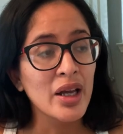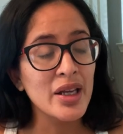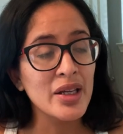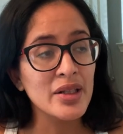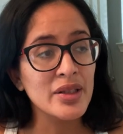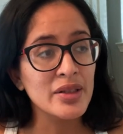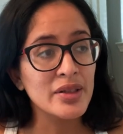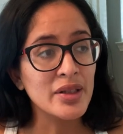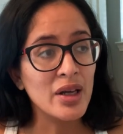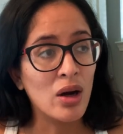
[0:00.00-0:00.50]

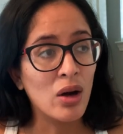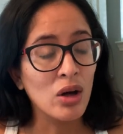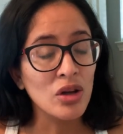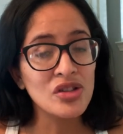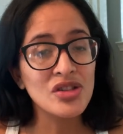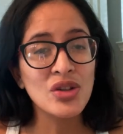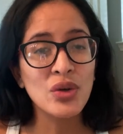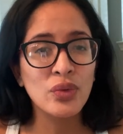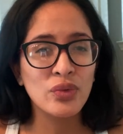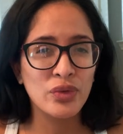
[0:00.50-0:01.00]
is
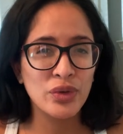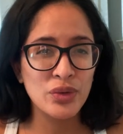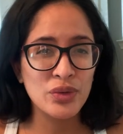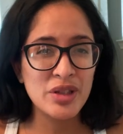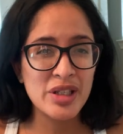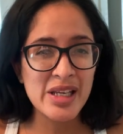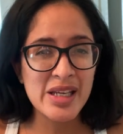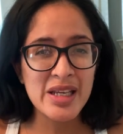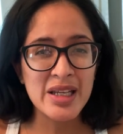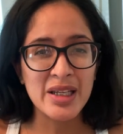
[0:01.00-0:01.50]
also
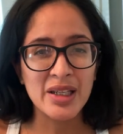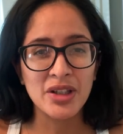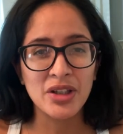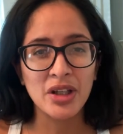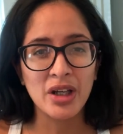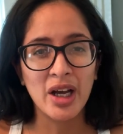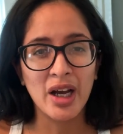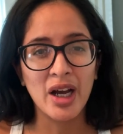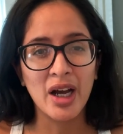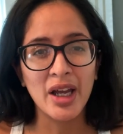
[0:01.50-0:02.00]

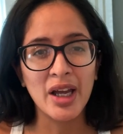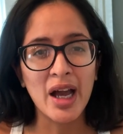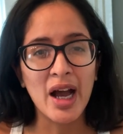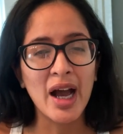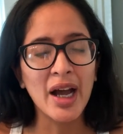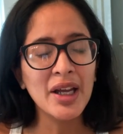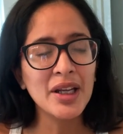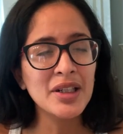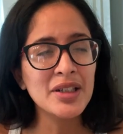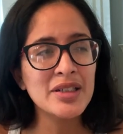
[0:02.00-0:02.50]
routine.
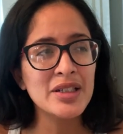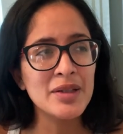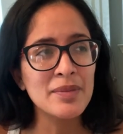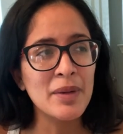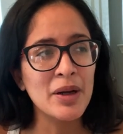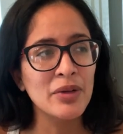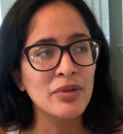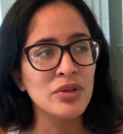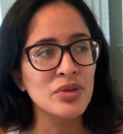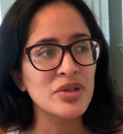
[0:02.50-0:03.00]
I did
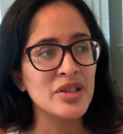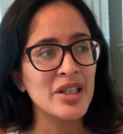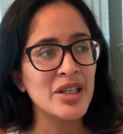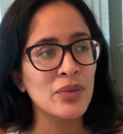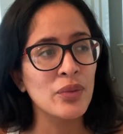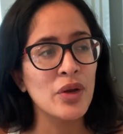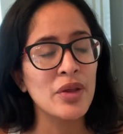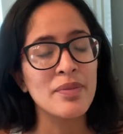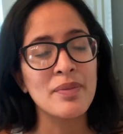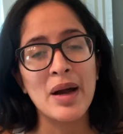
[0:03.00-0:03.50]
my
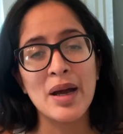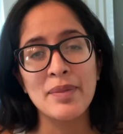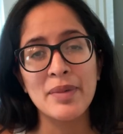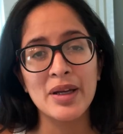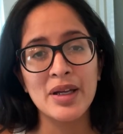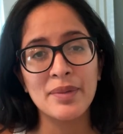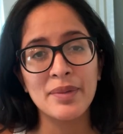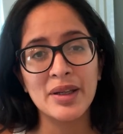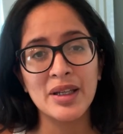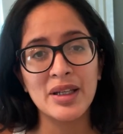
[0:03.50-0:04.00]
routine with my
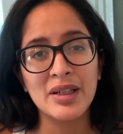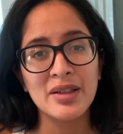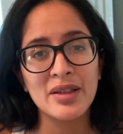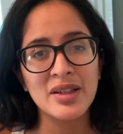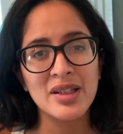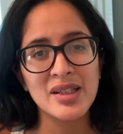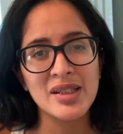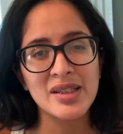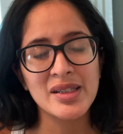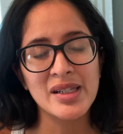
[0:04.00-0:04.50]

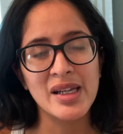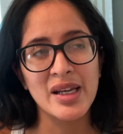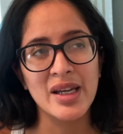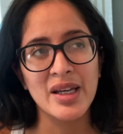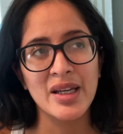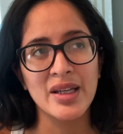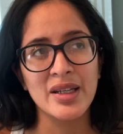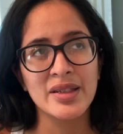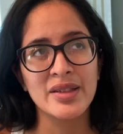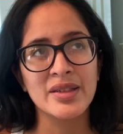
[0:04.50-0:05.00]
baby
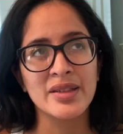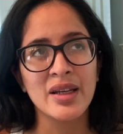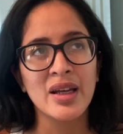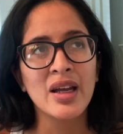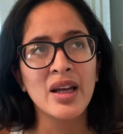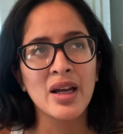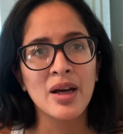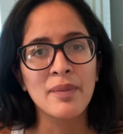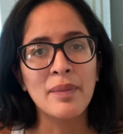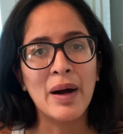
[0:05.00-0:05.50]
since
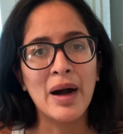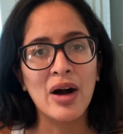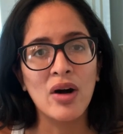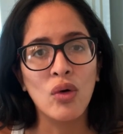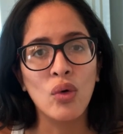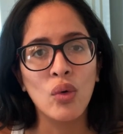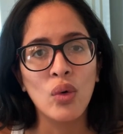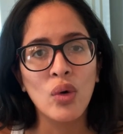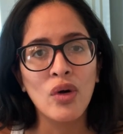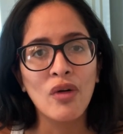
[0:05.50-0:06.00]

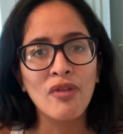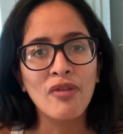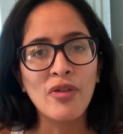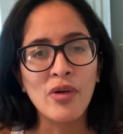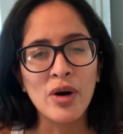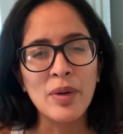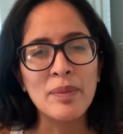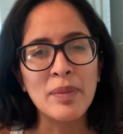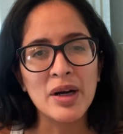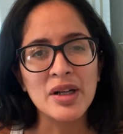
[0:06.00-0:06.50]
about
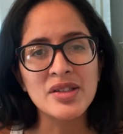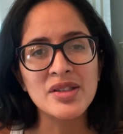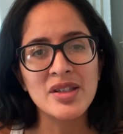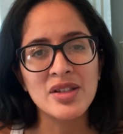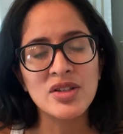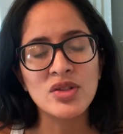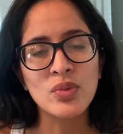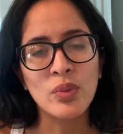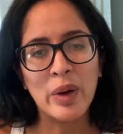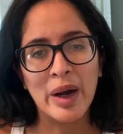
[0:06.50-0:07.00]
4 months
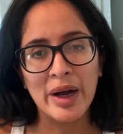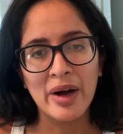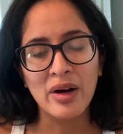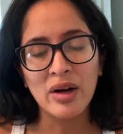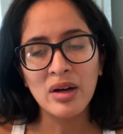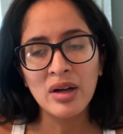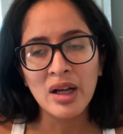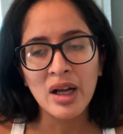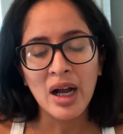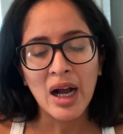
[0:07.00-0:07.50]
as
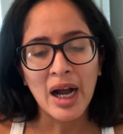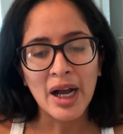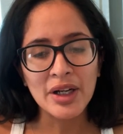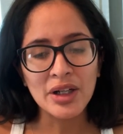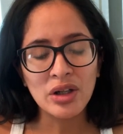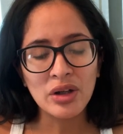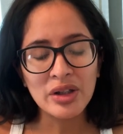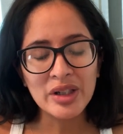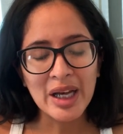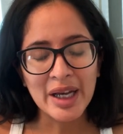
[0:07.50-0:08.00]
well. I
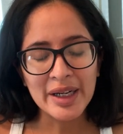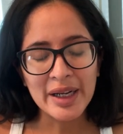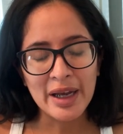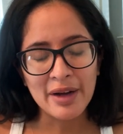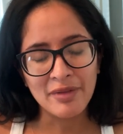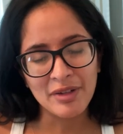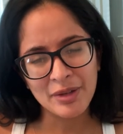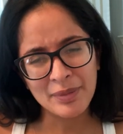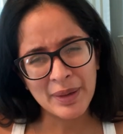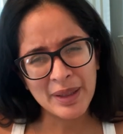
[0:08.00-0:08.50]
know not
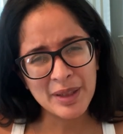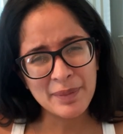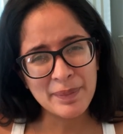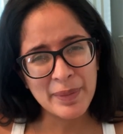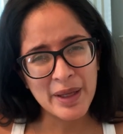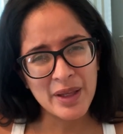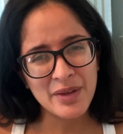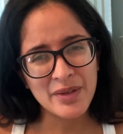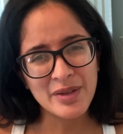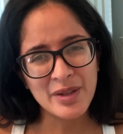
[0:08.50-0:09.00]
everybody
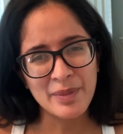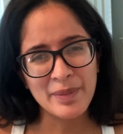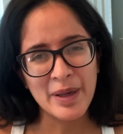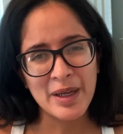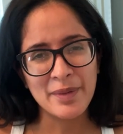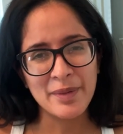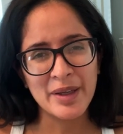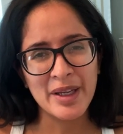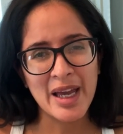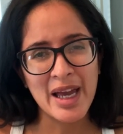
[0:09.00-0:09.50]
bathes their
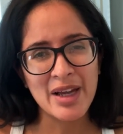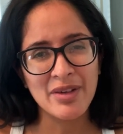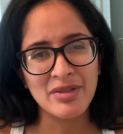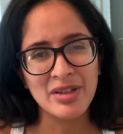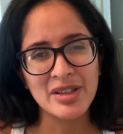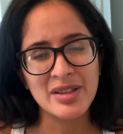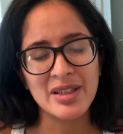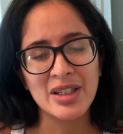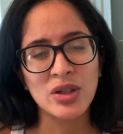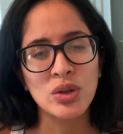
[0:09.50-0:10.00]
baby
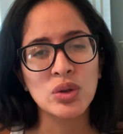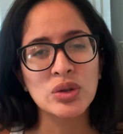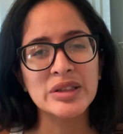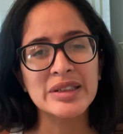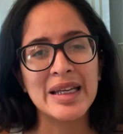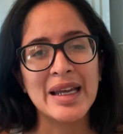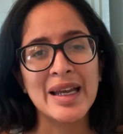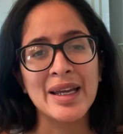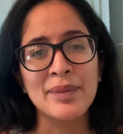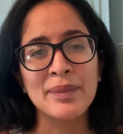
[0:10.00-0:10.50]
every single
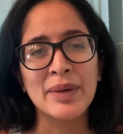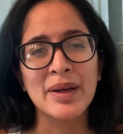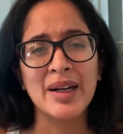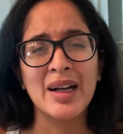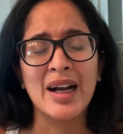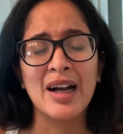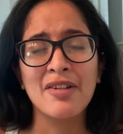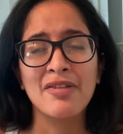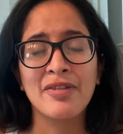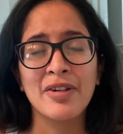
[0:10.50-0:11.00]
day,
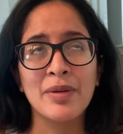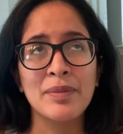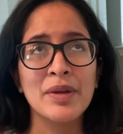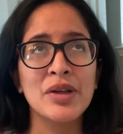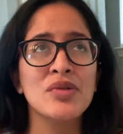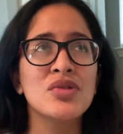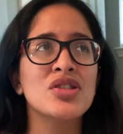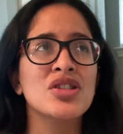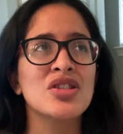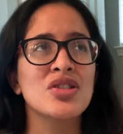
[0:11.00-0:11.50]
but for
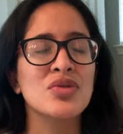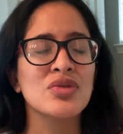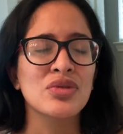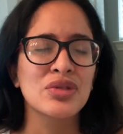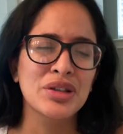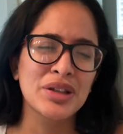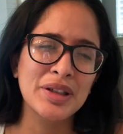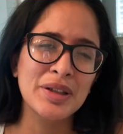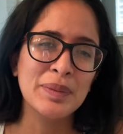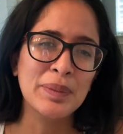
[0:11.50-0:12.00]
me it was just
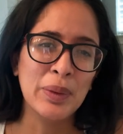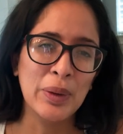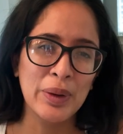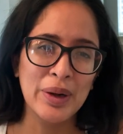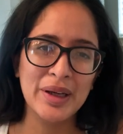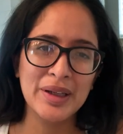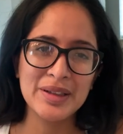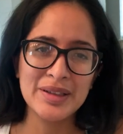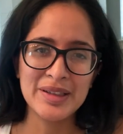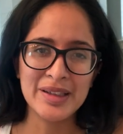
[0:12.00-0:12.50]
really
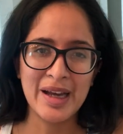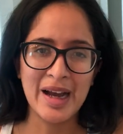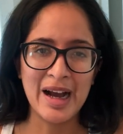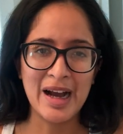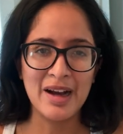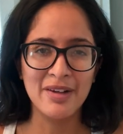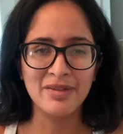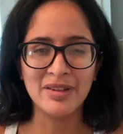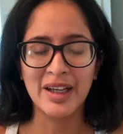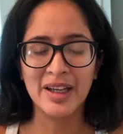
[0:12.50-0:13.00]
important to
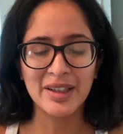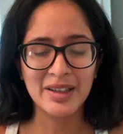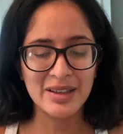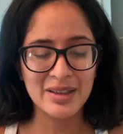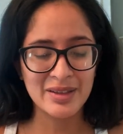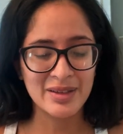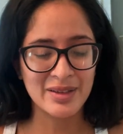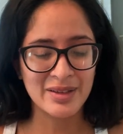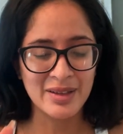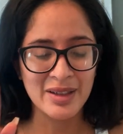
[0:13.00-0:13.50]
have like
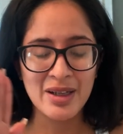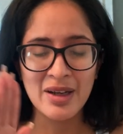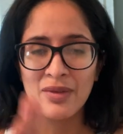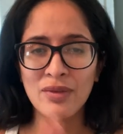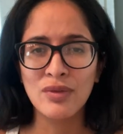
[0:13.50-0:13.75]
this